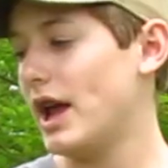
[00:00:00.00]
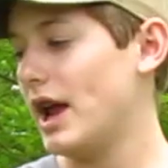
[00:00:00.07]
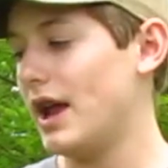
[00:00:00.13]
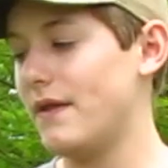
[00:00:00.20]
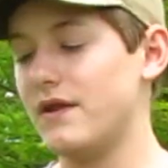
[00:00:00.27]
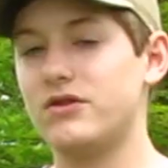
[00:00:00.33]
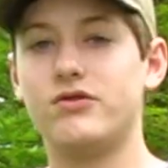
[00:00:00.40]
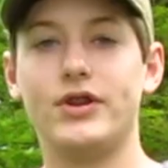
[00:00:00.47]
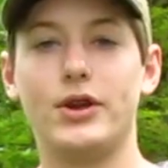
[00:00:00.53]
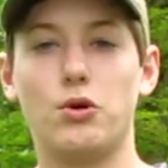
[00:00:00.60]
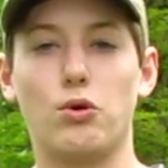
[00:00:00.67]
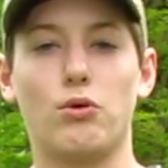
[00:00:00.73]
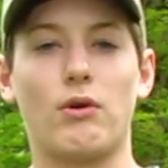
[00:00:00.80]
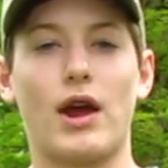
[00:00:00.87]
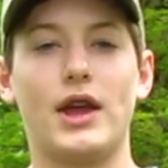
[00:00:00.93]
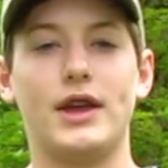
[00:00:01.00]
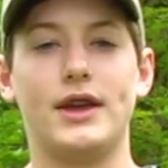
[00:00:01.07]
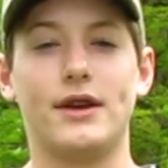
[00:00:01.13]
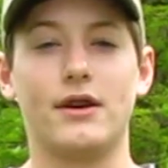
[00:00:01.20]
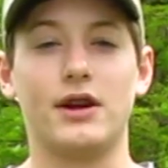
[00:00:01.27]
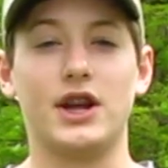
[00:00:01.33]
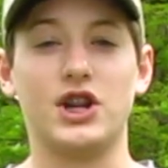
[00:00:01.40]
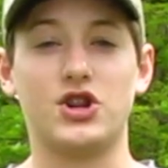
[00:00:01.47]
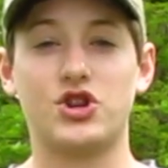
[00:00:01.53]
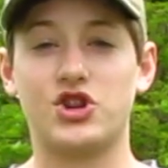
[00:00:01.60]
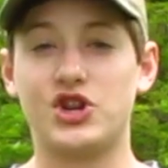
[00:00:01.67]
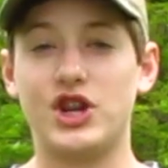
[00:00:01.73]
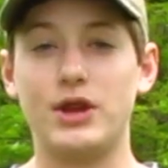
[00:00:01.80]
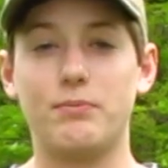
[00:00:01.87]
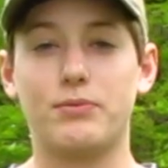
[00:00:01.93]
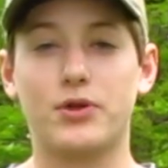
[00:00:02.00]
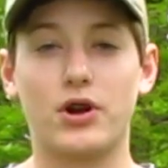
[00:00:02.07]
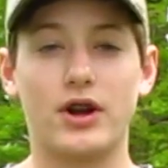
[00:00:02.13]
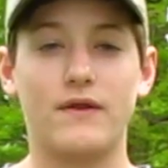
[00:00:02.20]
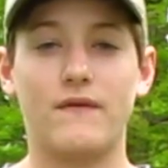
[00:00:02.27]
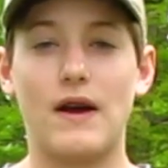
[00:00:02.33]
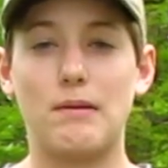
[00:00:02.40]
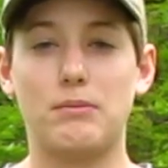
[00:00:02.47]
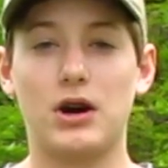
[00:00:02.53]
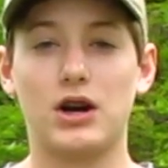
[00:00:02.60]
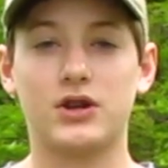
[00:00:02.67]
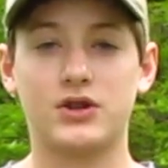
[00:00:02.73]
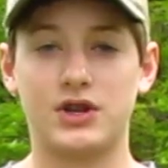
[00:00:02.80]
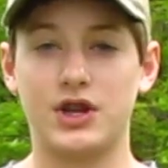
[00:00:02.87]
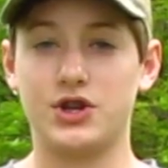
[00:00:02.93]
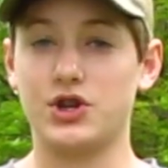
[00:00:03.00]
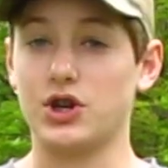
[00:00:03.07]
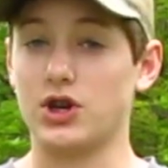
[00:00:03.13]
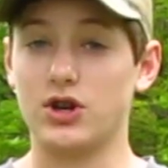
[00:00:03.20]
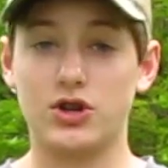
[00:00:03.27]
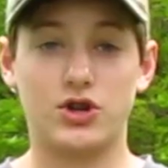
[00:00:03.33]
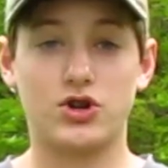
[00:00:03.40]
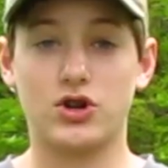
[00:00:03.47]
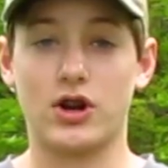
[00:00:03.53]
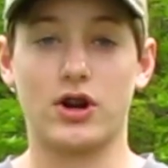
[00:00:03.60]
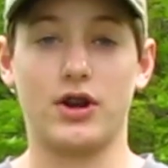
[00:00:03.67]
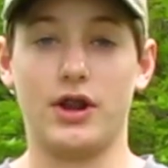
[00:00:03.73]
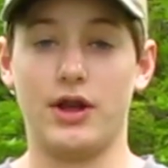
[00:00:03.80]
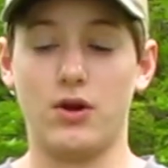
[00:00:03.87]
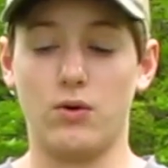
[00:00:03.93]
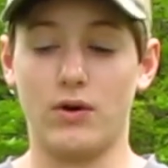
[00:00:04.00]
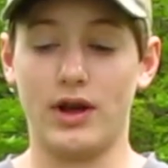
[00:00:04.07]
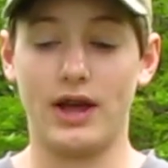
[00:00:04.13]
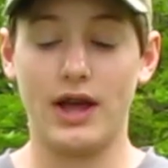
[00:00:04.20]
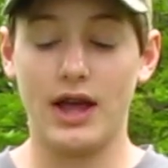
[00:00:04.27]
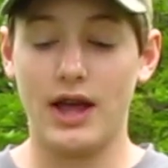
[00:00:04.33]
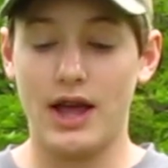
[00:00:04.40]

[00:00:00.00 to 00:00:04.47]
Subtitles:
and this decoy right here, it's cheap, 35 bucks, get you a good strutter decoy.